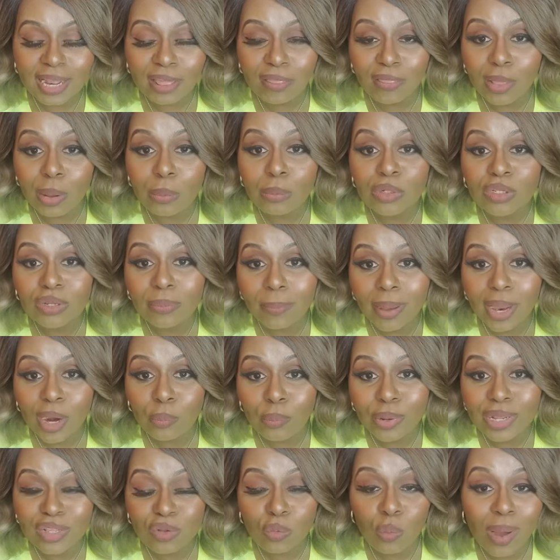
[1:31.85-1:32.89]
and that was the main
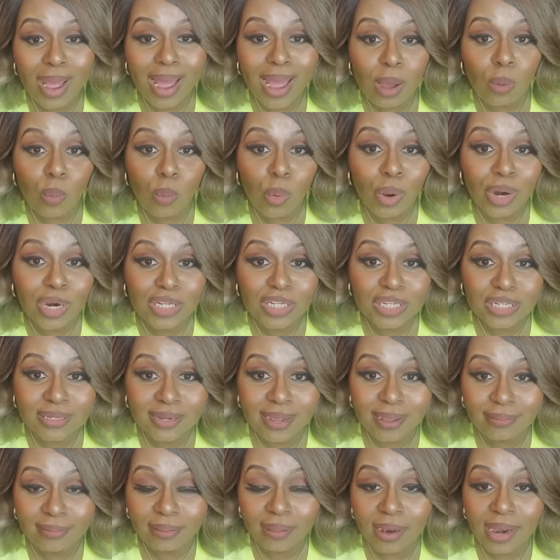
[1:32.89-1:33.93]
reason why I wanted to
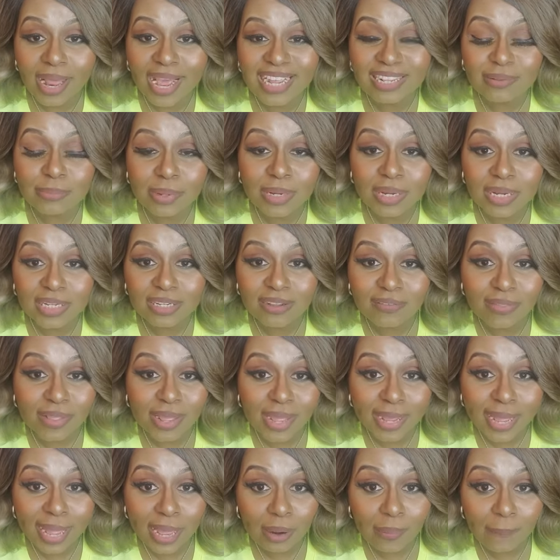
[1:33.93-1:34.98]
take the class, because of the
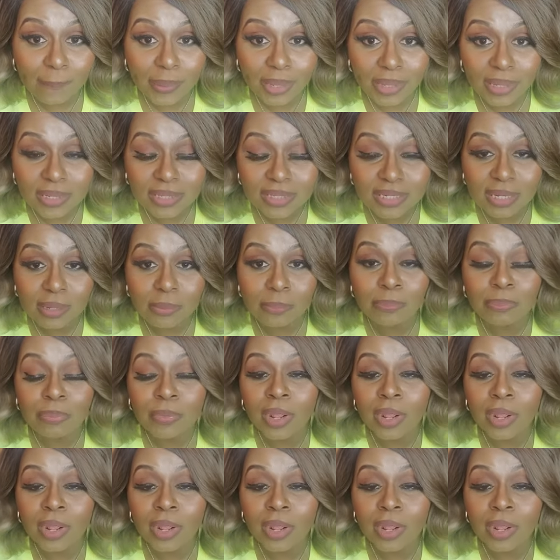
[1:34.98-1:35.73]
accountability